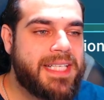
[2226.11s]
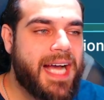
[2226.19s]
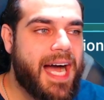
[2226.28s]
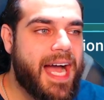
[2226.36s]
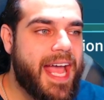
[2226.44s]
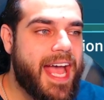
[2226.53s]

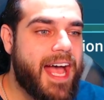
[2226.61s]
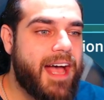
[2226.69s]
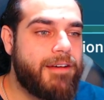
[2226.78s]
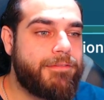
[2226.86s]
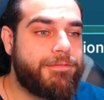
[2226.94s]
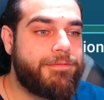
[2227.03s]
I
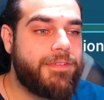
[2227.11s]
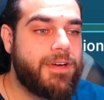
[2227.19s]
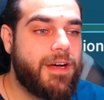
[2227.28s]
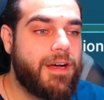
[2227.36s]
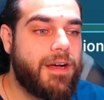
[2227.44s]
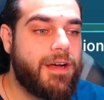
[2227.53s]
have
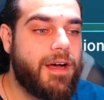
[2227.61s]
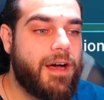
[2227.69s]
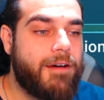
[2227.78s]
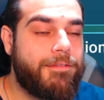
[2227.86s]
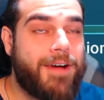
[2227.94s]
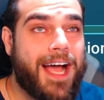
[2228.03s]

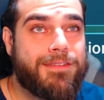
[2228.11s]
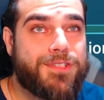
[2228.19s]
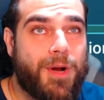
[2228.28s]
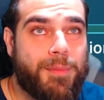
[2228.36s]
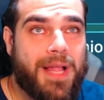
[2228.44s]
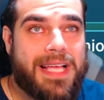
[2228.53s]
a
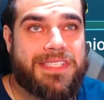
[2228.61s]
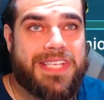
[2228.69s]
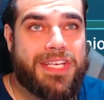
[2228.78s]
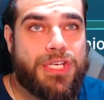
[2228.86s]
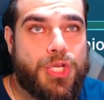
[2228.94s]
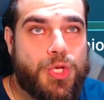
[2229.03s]
5-star
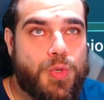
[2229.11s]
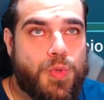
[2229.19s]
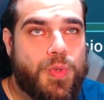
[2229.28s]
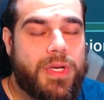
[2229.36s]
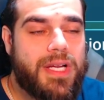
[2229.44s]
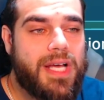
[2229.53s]
blessing
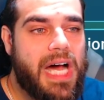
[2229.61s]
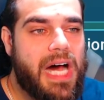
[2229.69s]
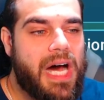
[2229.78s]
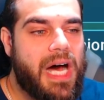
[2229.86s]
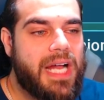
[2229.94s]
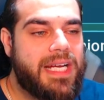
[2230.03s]
Newt
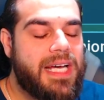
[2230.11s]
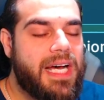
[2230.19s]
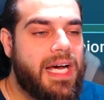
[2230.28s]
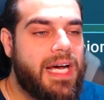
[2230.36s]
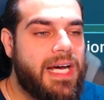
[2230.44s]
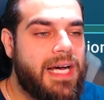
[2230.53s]
on
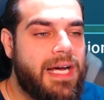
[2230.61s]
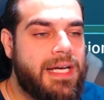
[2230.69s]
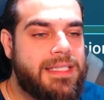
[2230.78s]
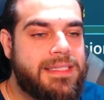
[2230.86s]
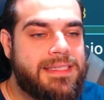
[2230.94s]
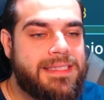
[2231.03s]

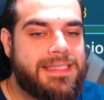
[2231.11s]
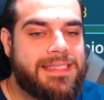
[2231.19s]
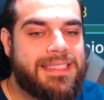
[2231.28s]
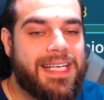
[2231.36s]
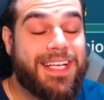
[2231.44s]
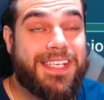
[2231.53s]

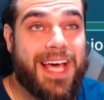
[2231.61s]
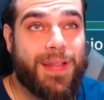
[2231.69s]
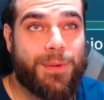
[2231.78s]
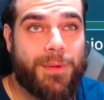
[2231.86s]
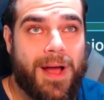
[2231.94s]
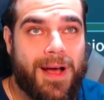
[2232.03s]

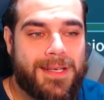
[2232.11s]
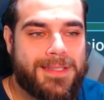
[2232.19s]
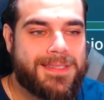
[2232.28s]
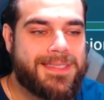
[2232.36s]
Adeleron.